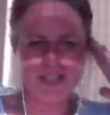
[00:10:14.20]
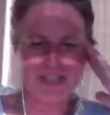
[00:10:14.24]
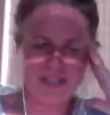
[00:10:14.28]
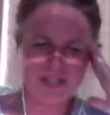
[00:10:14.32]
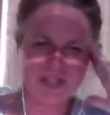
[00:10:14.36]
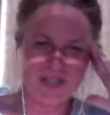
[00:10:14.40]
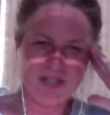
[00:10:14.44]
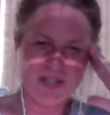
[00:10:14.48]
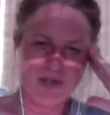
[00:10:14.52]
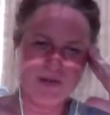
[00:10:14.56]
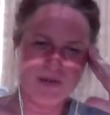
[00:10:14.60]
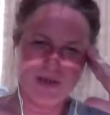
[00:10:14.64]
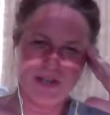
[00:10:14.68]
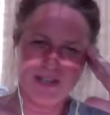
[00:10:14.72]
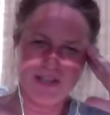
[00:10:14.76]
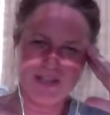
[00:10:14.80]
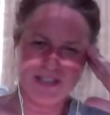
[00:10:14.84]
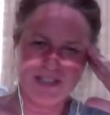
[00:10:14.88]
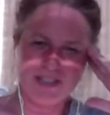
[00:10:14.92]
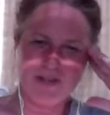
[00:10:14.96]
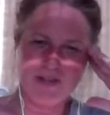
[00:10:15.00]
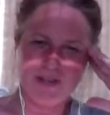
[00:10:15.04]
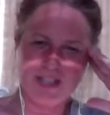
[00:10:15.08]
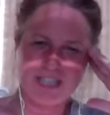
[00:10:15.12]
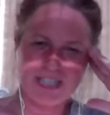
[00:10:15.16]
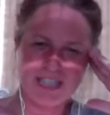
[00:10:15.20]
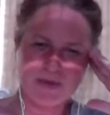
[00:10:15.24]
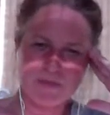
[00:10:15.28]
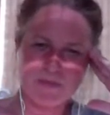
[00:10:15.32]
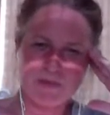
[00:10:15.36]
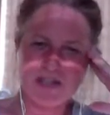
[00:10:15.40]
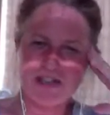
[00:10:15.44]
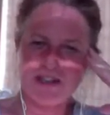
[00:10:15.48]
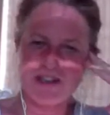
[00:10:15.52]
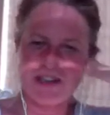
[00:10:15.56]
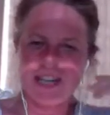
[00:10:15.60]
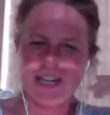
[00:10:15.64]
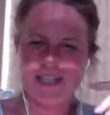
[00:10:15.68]
a 2-month-long
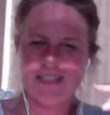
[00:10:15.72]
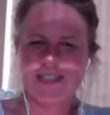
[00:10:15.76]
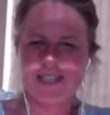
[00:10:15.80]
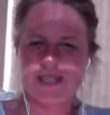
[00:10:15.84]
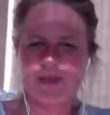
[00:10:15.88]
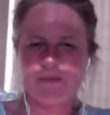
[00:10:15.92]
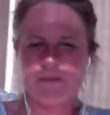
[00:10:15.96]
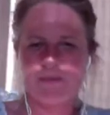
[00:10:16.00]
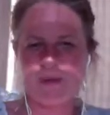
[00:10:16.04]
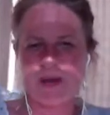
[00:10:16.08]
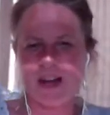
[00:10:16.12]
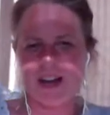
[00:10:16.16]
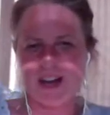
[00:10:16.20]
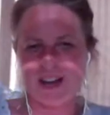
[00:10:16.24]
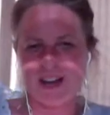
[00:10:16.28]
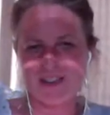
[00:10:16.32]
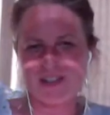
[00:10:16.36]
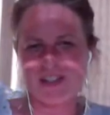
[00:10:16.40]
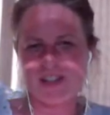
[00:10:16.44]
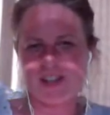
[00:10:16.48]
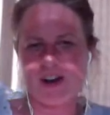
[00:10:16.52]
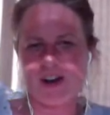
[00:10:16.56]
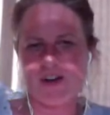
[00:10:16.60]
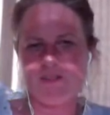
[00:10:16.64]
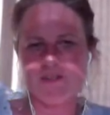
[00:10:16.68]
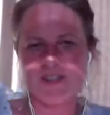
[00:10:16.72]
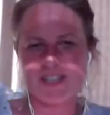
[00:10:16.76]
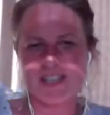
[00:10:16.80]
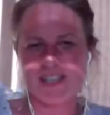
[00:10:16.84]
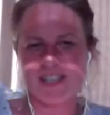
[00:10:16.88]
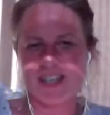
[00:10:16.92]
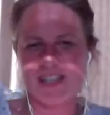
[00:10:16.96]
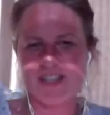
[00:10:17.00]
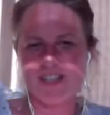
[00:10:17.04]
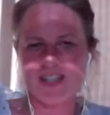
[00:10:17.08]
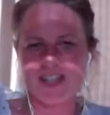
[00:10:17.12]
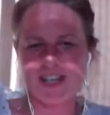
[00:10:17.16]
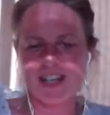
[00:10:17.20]
experience, but the
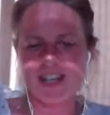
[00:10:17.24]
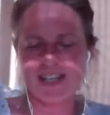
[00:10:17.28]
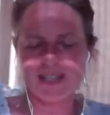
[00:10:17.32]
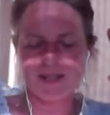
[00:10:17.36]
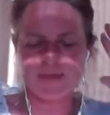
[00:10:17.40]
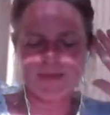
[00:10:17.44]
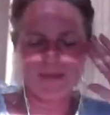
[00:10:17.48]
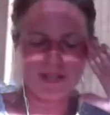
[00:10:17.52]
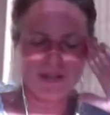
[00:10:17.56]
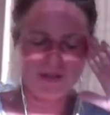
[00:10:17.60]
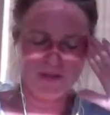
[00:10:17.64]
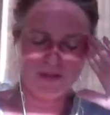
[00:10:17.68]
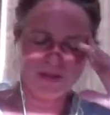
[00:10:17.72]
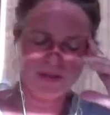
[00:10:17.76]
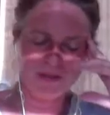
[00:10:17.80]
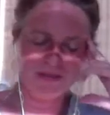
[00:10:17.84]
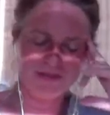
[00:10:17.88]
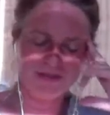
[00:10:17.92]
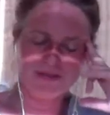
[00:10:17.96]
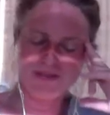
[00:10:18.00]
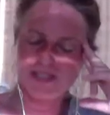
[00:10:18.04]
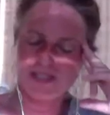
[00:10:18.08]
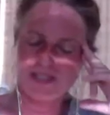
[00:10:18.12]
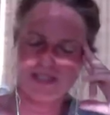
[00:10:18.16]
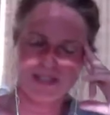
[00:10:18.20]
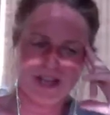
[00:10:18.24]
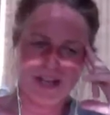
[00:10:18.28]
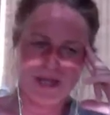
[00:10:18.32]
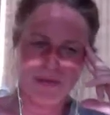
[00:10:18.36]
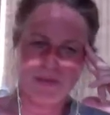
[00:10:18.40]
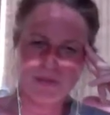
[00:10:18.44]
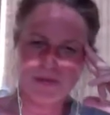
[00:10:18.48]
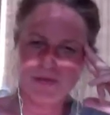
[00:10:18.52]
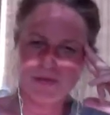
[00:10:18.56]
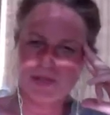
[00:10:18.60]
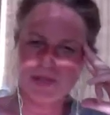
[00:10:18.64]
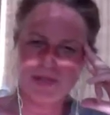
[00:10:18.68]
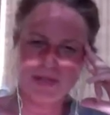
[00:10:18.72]
conversation had to be on Skype
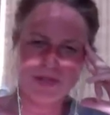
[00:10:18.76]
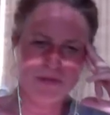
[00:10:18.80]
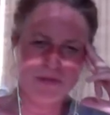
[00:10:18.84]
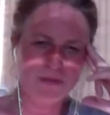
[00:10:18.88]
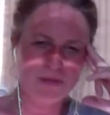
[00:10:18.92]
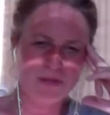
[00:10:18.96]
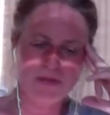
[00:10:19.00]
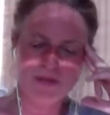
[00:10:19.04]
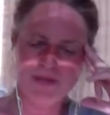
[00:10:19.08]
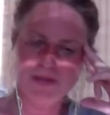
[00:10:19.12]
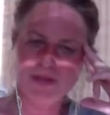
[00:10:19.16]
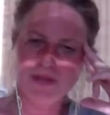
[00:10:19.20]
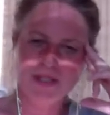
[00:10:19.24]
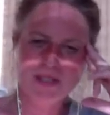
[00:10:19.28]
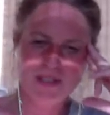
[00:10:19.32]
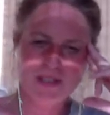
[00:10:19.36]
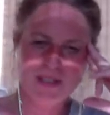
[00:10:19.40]
or Zoom or